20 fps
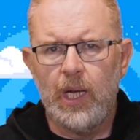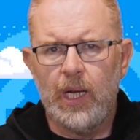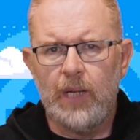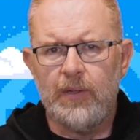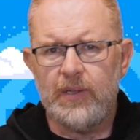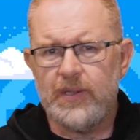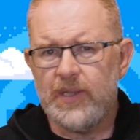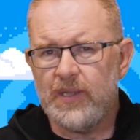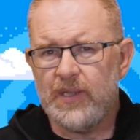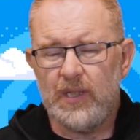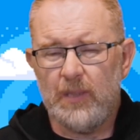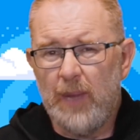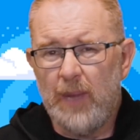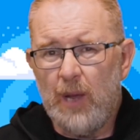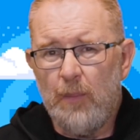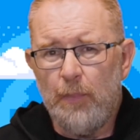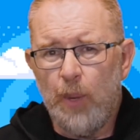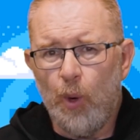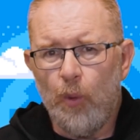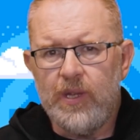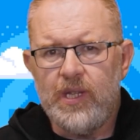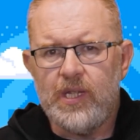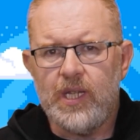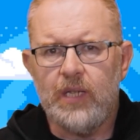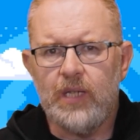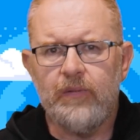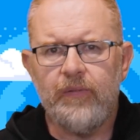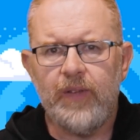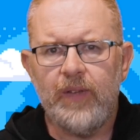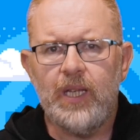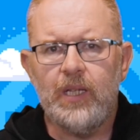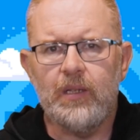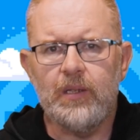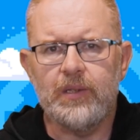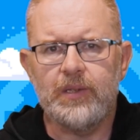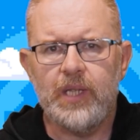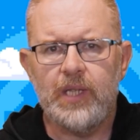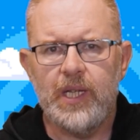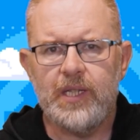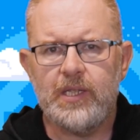This isn't about pointing
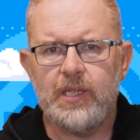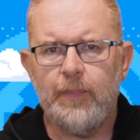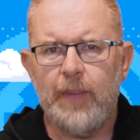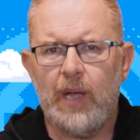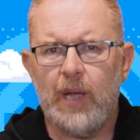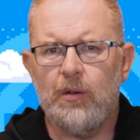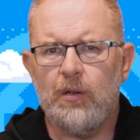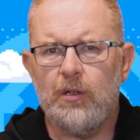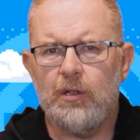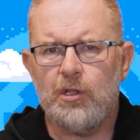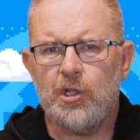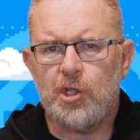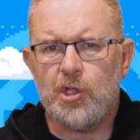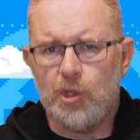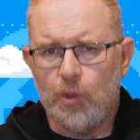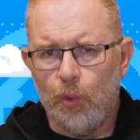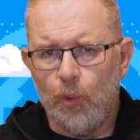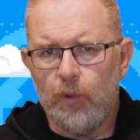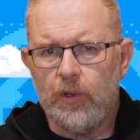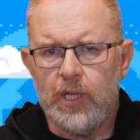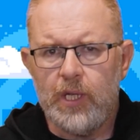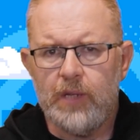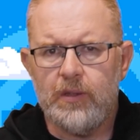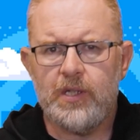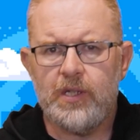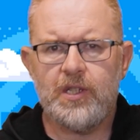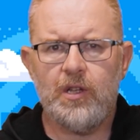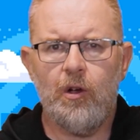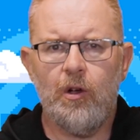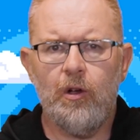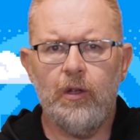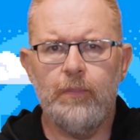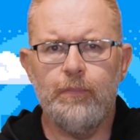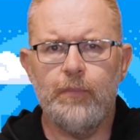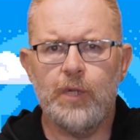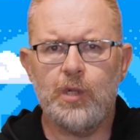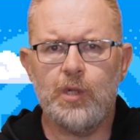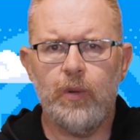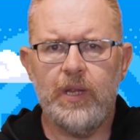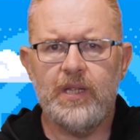fingers, it's about shortening the time
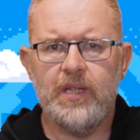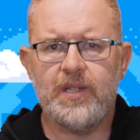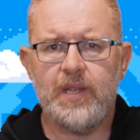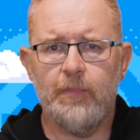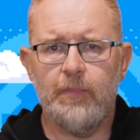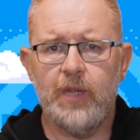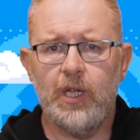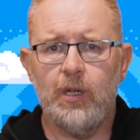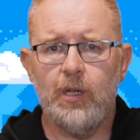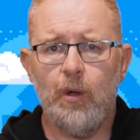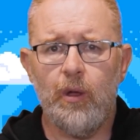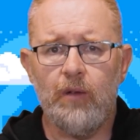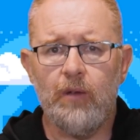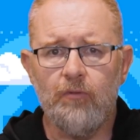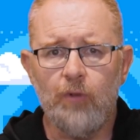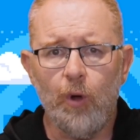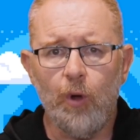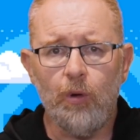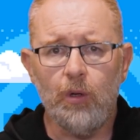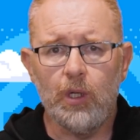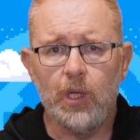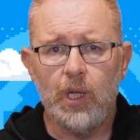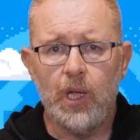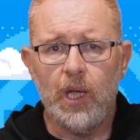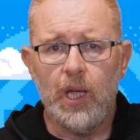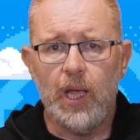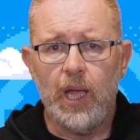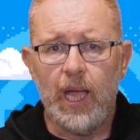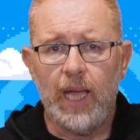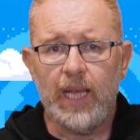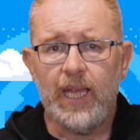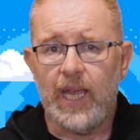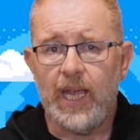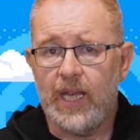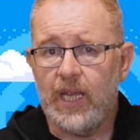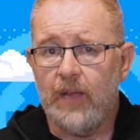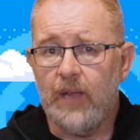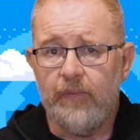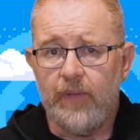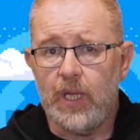between something going wrong and
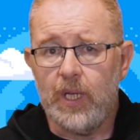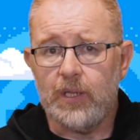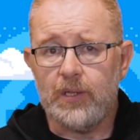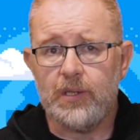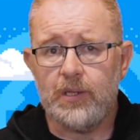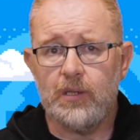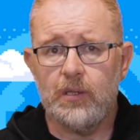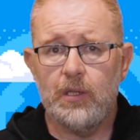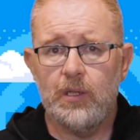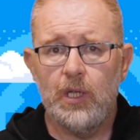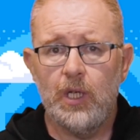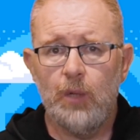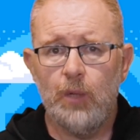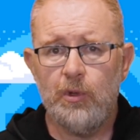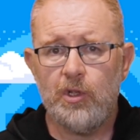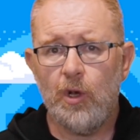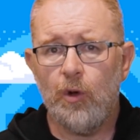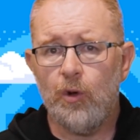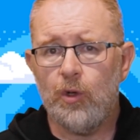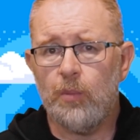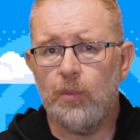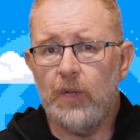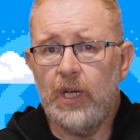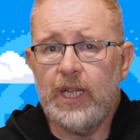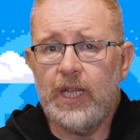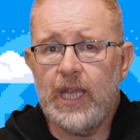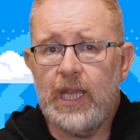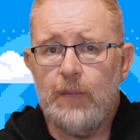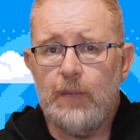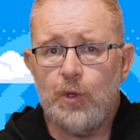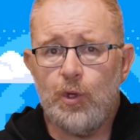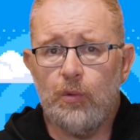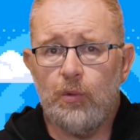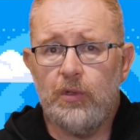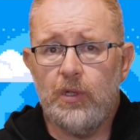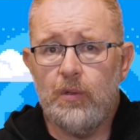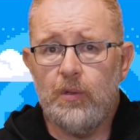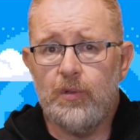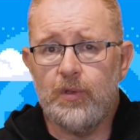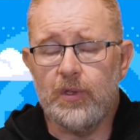getting it fixed, which ultimately keeps your
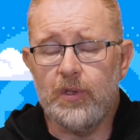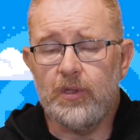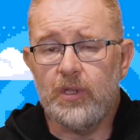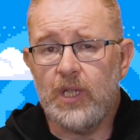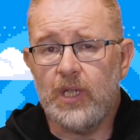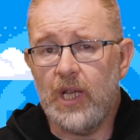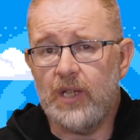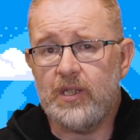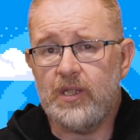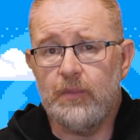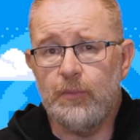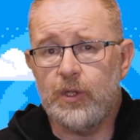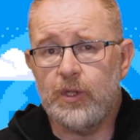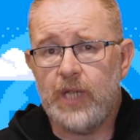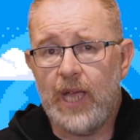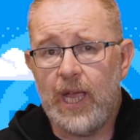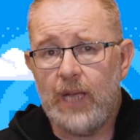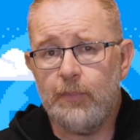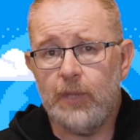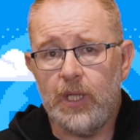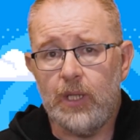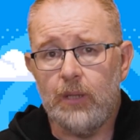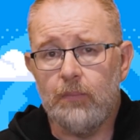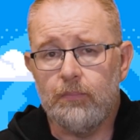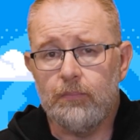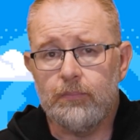users and customers happy.